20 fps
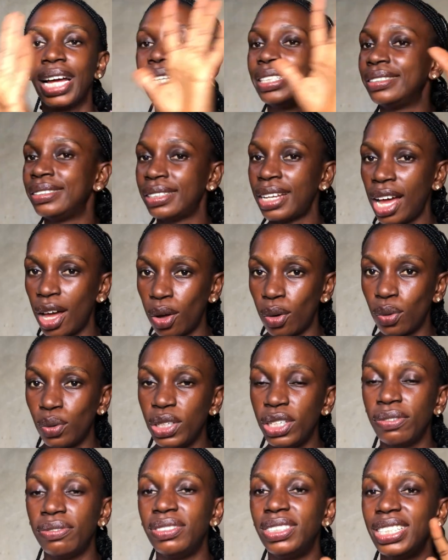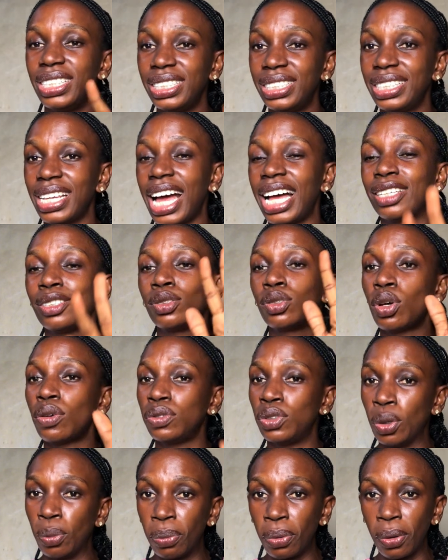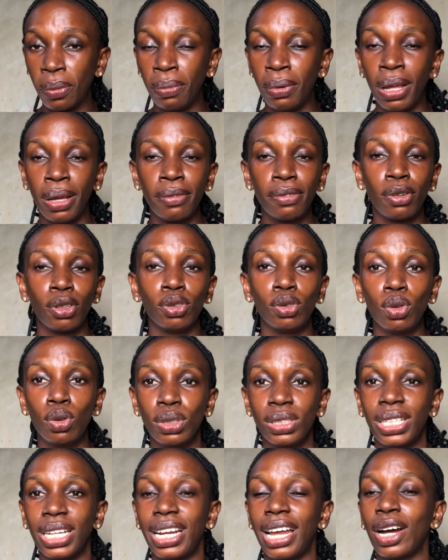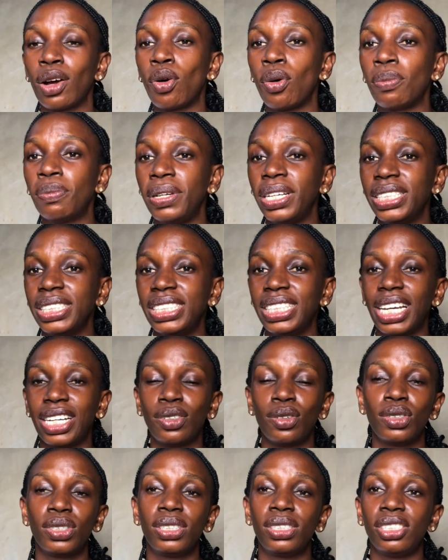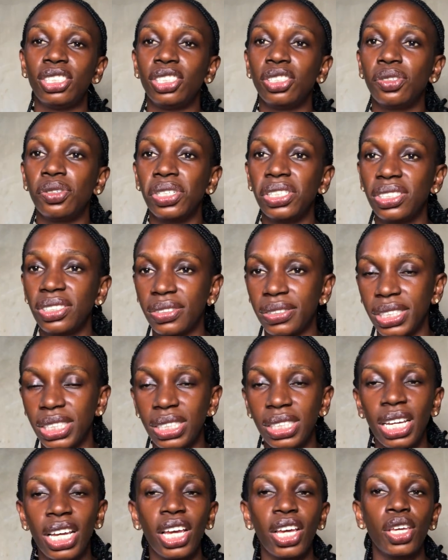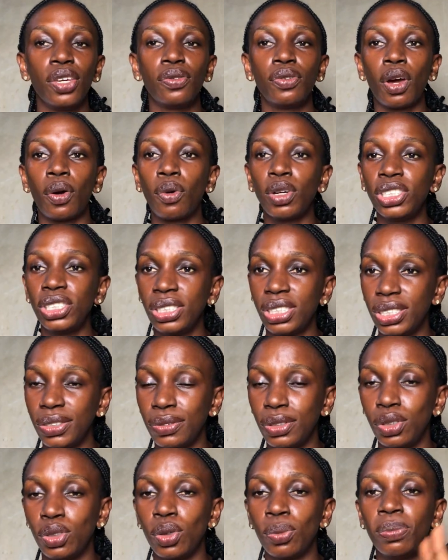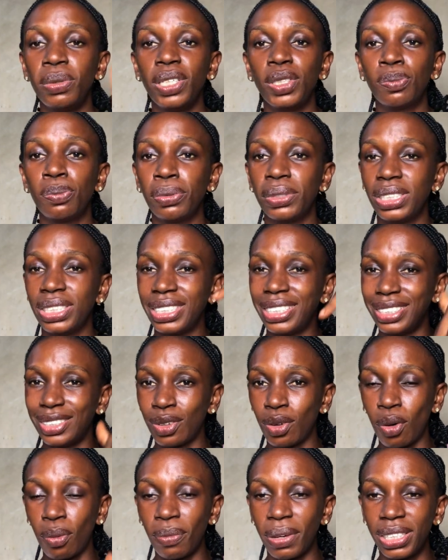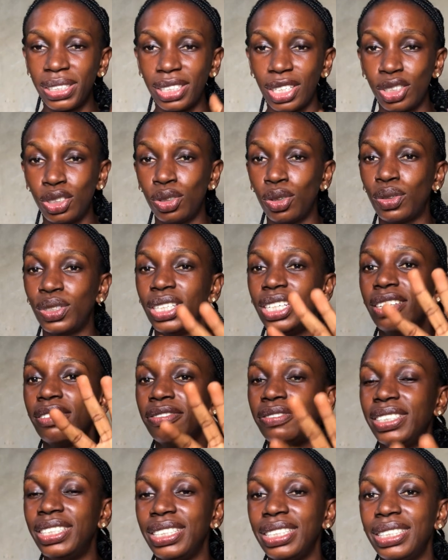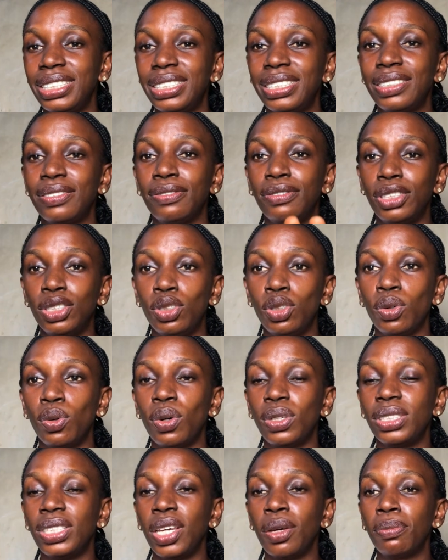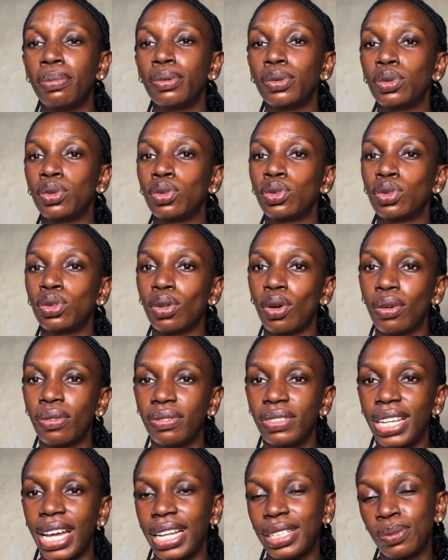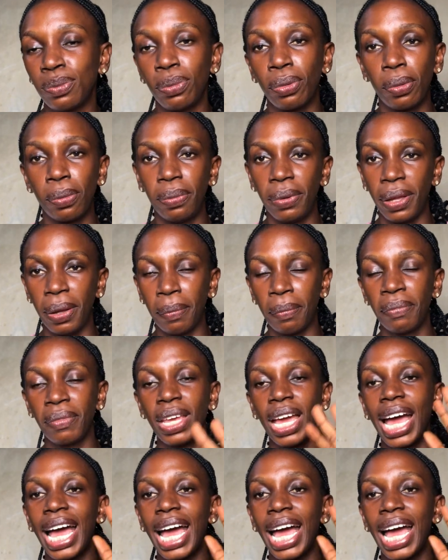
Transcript: Now, if this has solved your problem, for those that are complaining they are not seeing the green screen, if you are watching this video, please put it in the comment section if this video was able to solve that problem.